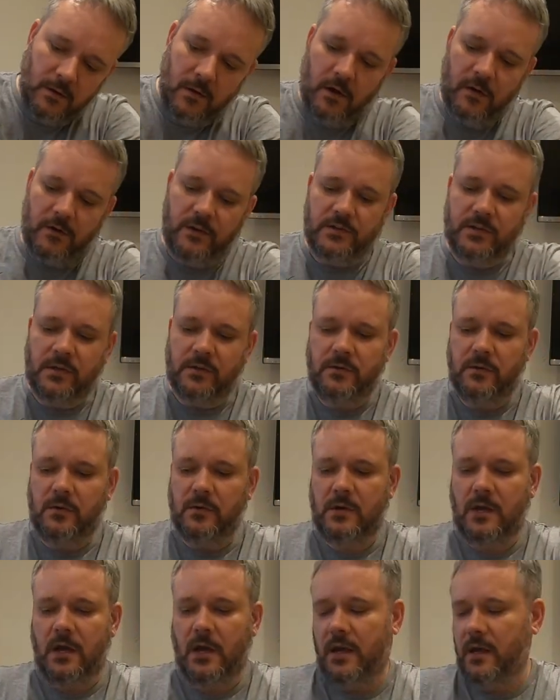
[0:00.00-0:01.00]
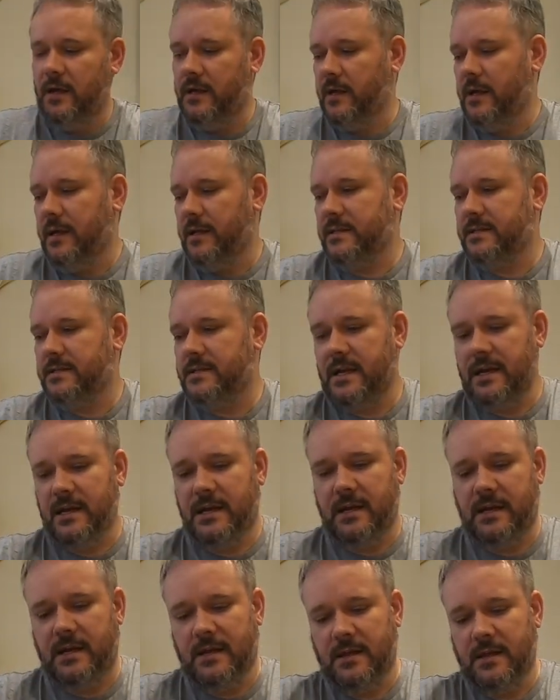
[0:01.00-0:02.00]
horizontal cut and take
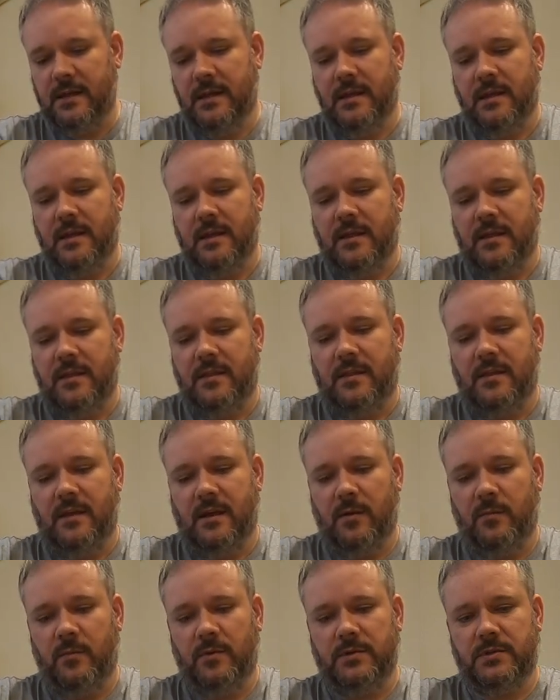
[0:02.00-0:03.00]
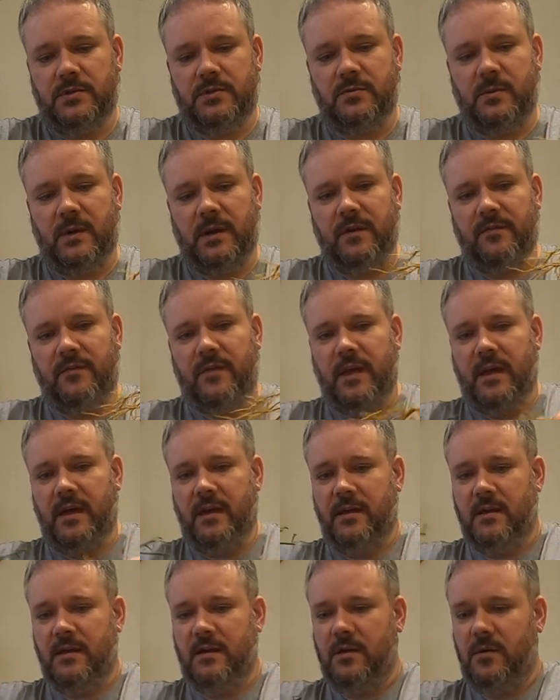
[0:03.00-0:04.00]
the upward swing of that
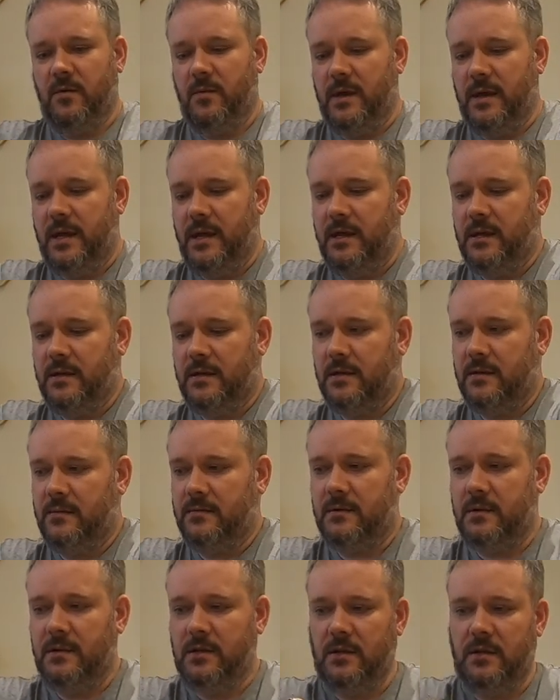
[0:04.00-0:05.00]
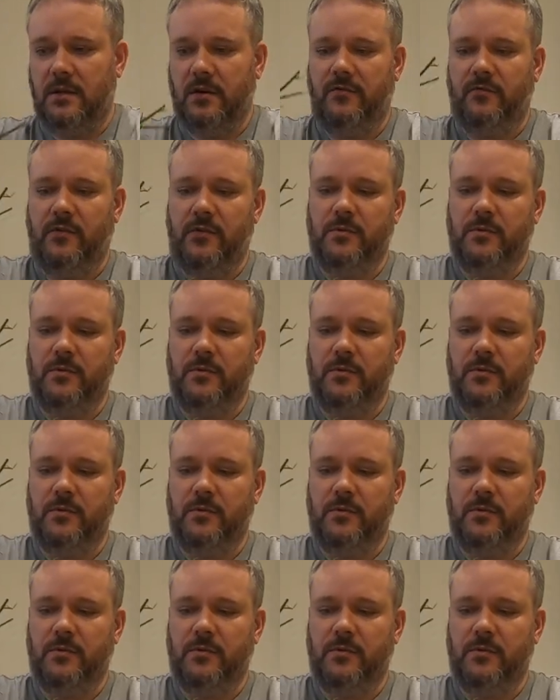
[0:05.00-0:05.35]
away a lot of